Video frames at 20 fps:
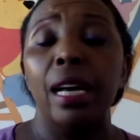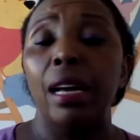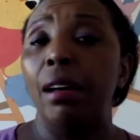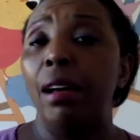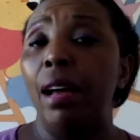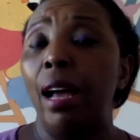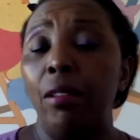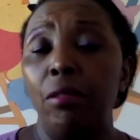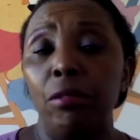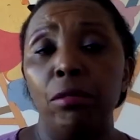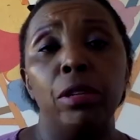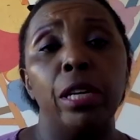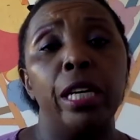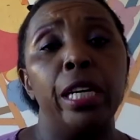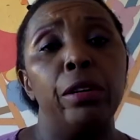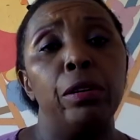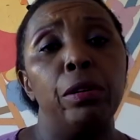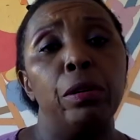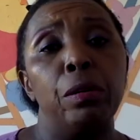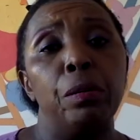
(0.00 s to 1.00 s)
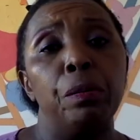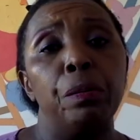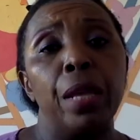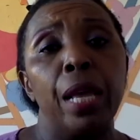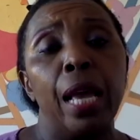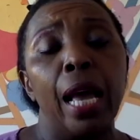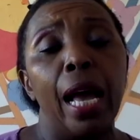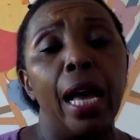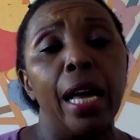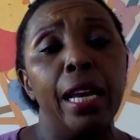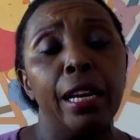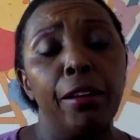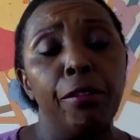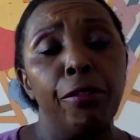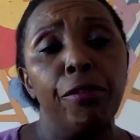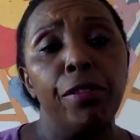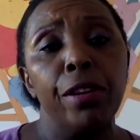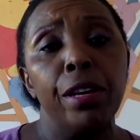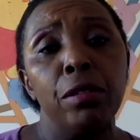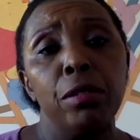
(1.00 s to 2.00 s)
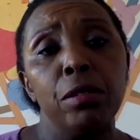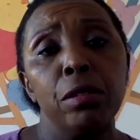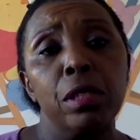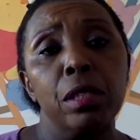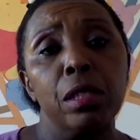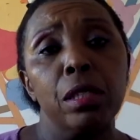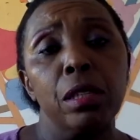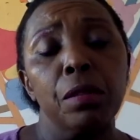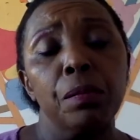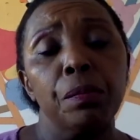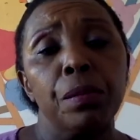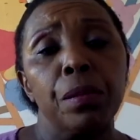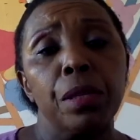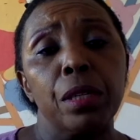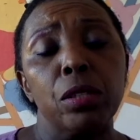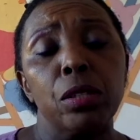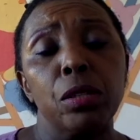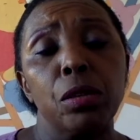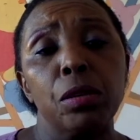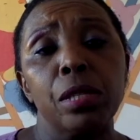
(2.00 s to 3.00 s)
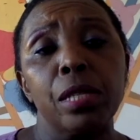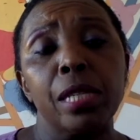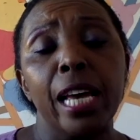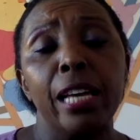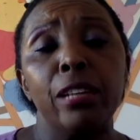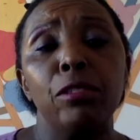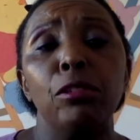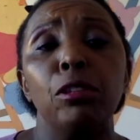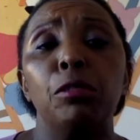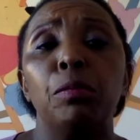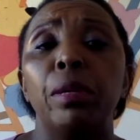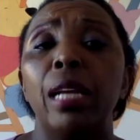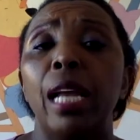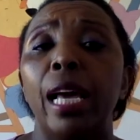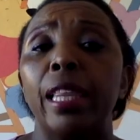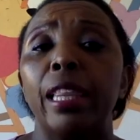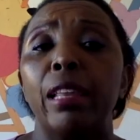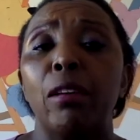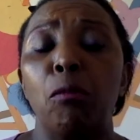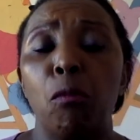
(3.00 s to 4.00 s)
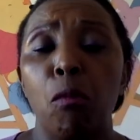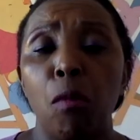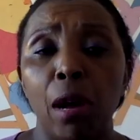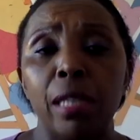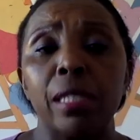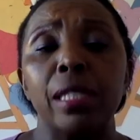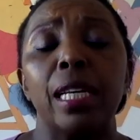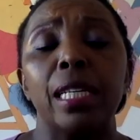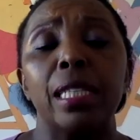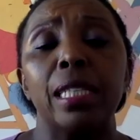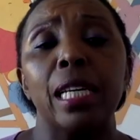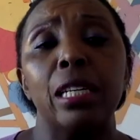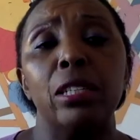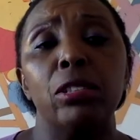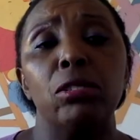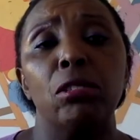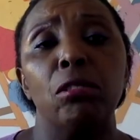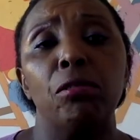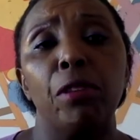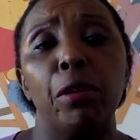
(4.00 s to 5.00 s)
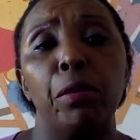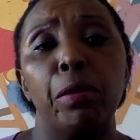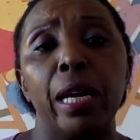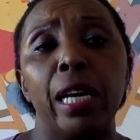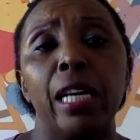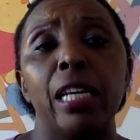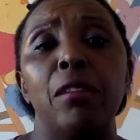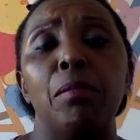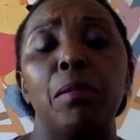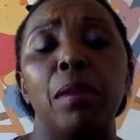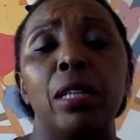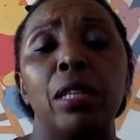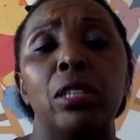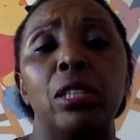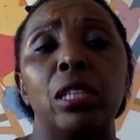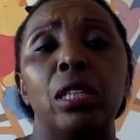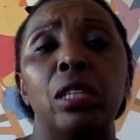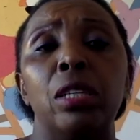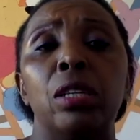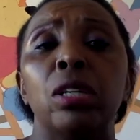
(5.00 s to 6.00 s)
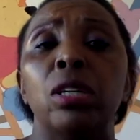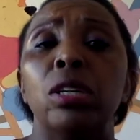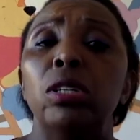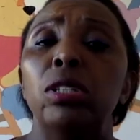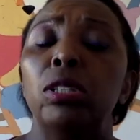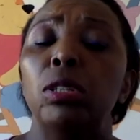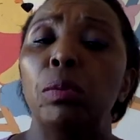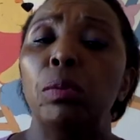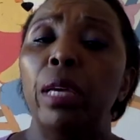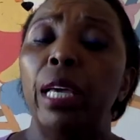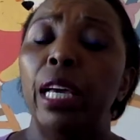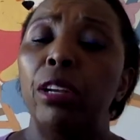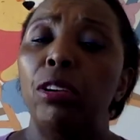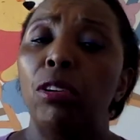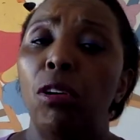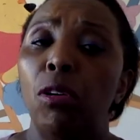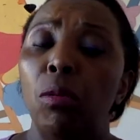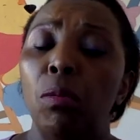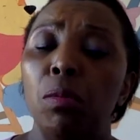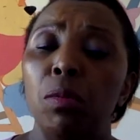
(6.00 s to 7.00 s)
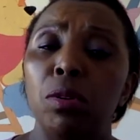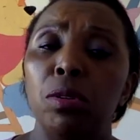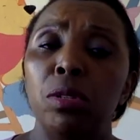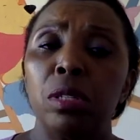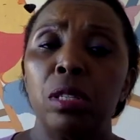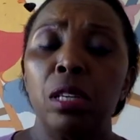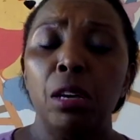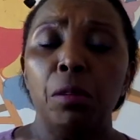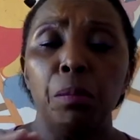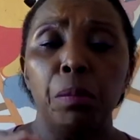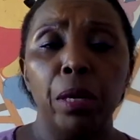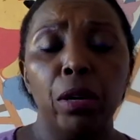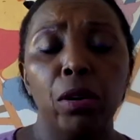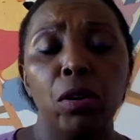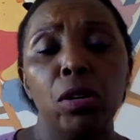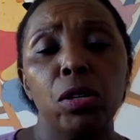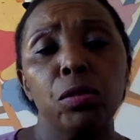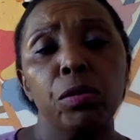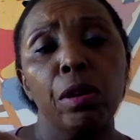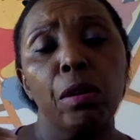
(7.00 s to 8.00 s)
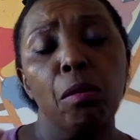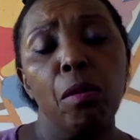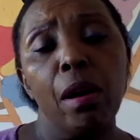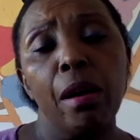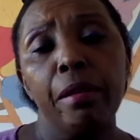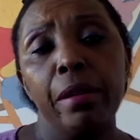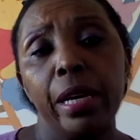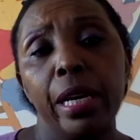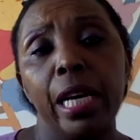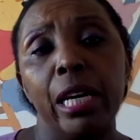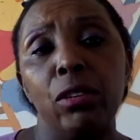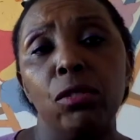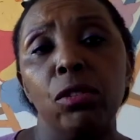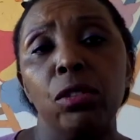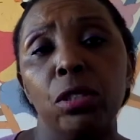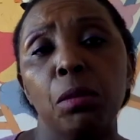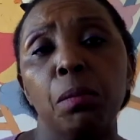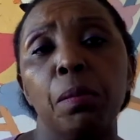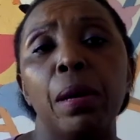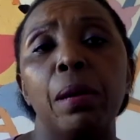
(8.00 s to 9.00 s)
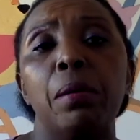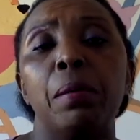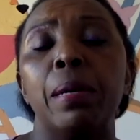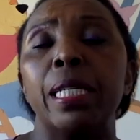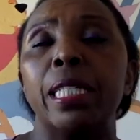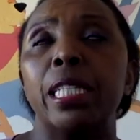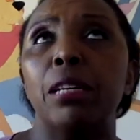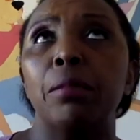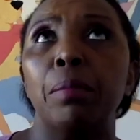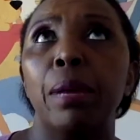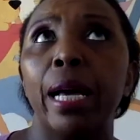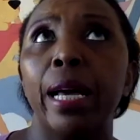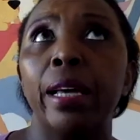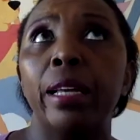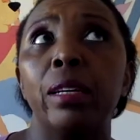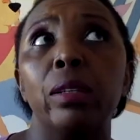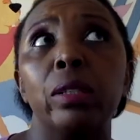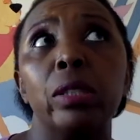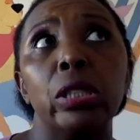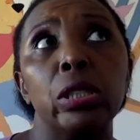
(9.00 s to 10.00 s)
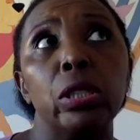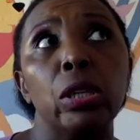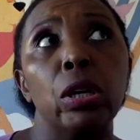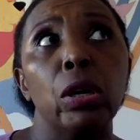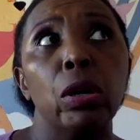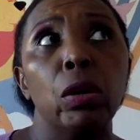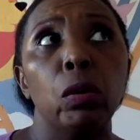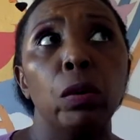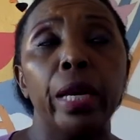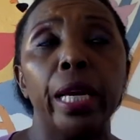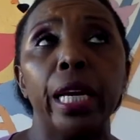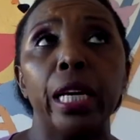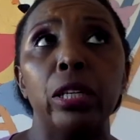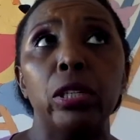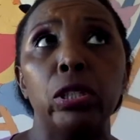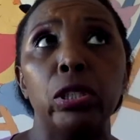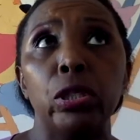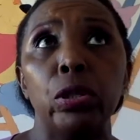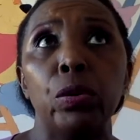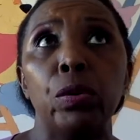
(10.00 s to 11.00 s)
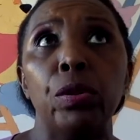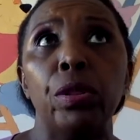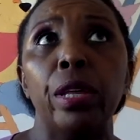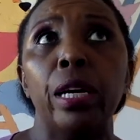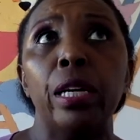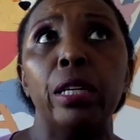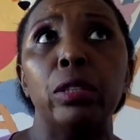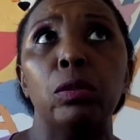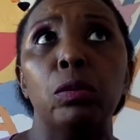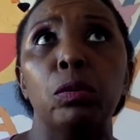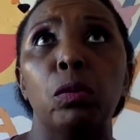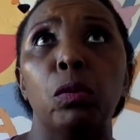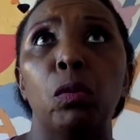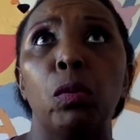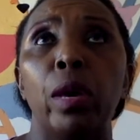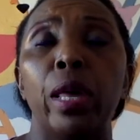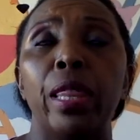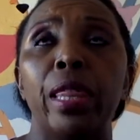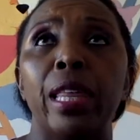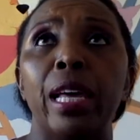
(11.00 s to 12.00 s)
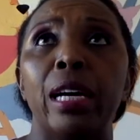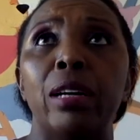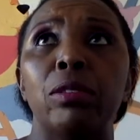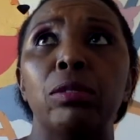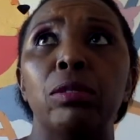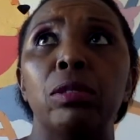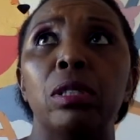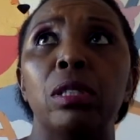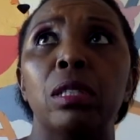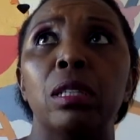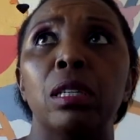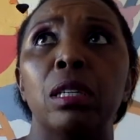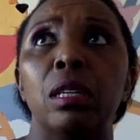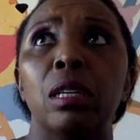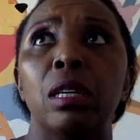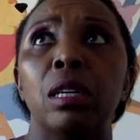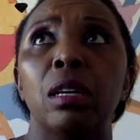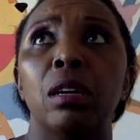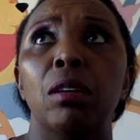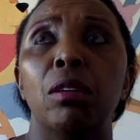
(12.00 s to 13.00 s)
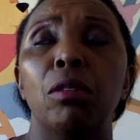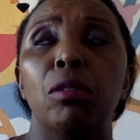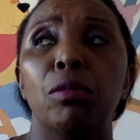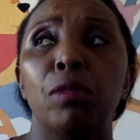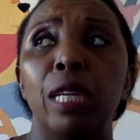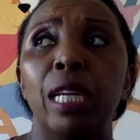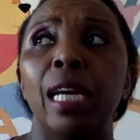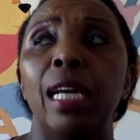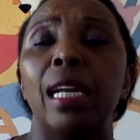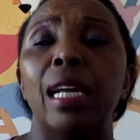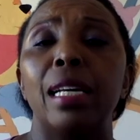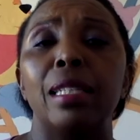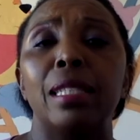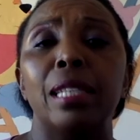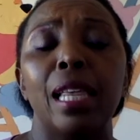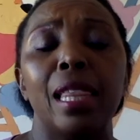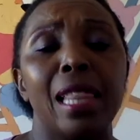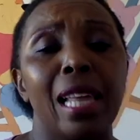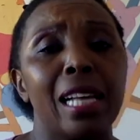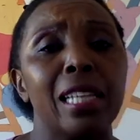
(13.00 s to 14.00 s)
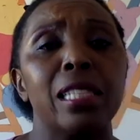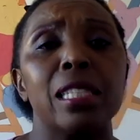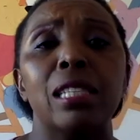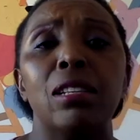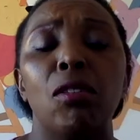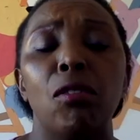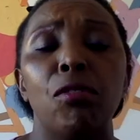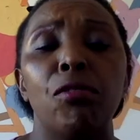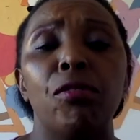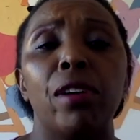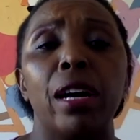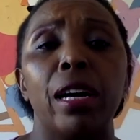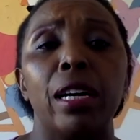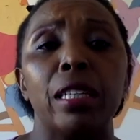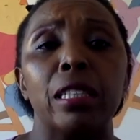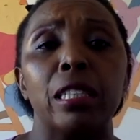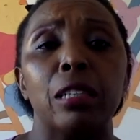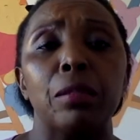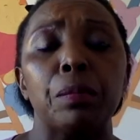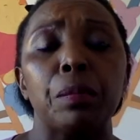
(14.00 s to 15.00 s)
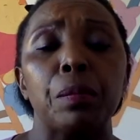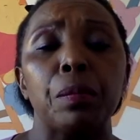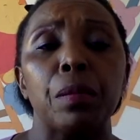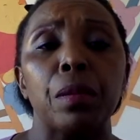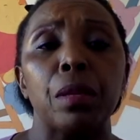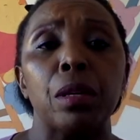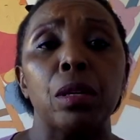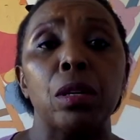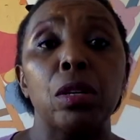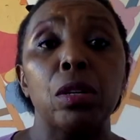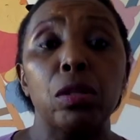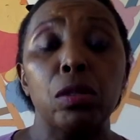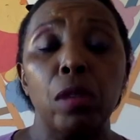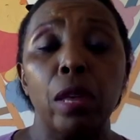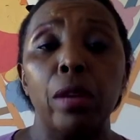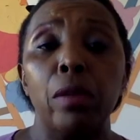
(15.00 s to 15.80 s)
and real. And it feels, so Z would be like the worst catastrophe we can imagine. So we can almost, because you're wearing an automatic pilot, we can do that without realizing that's no fact. So